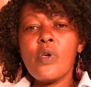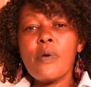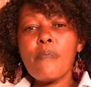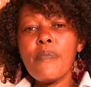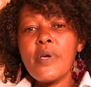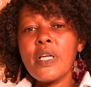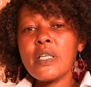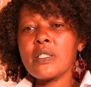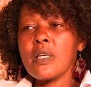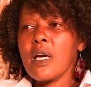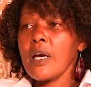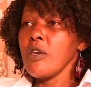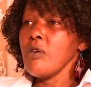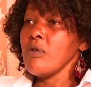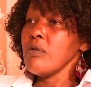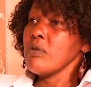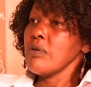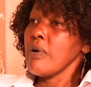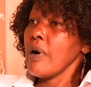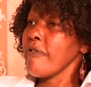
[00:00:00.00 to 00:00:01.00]
We beat
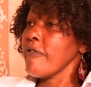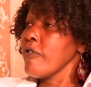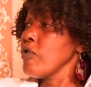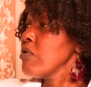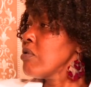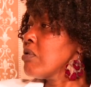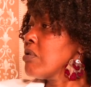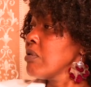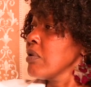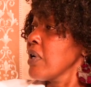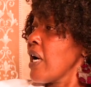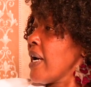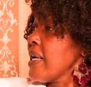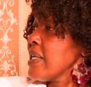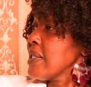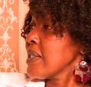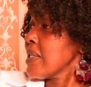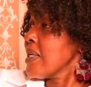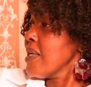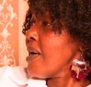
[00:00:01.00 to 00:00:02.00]
a few
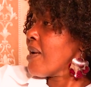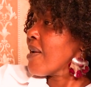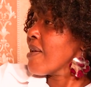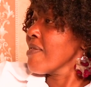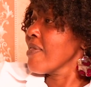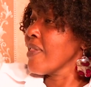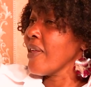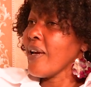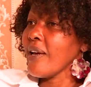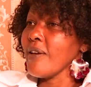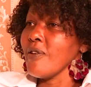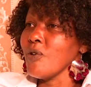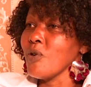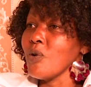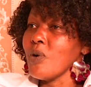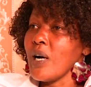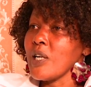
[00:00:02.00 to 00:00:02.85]
guys here and there, you know,